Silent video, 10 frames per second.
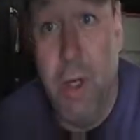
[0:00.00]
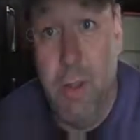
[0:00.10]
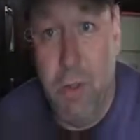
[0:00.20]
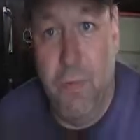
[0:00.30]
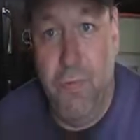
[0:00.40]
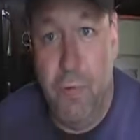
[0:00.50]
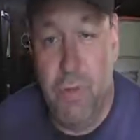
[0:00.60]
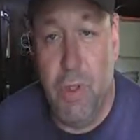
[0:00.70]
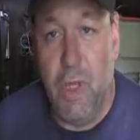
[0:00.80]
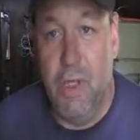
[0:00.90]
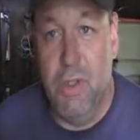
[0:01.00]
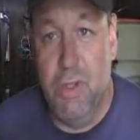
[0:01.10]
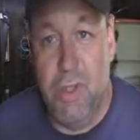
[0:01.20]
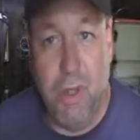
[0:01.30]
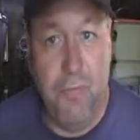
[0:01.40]
onto the fuselage
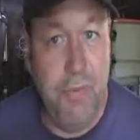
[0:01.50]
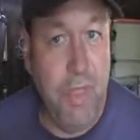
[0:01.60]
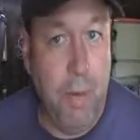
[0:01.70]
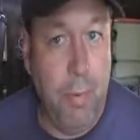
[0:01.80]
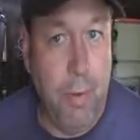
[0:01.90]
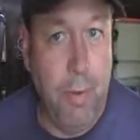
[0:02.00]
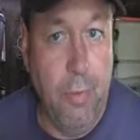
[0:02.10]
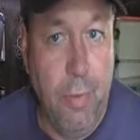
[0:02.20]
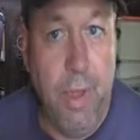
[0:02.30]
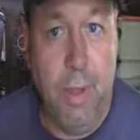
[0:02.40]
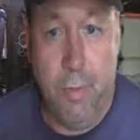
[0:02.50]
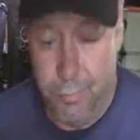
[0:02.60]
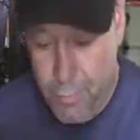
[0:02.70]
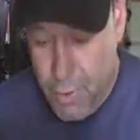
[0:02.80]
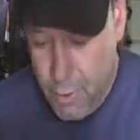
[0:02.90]
itself. It's not part of the wing.
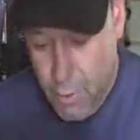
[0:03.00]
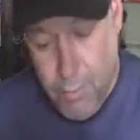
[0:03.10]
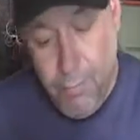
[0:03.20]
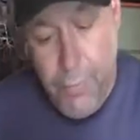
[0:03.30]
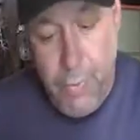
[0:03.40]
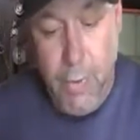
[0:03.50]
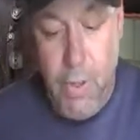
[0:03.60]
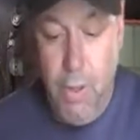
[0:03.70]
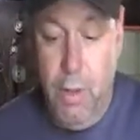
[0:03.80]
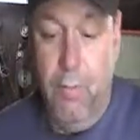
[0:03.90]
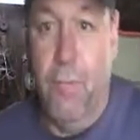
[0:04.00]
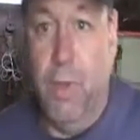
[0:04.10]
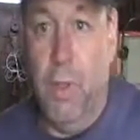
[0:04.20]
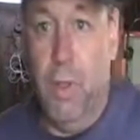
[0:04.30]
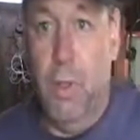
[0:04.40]
Okay,
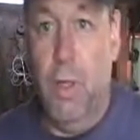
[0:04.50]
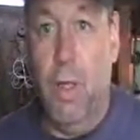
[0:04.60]
the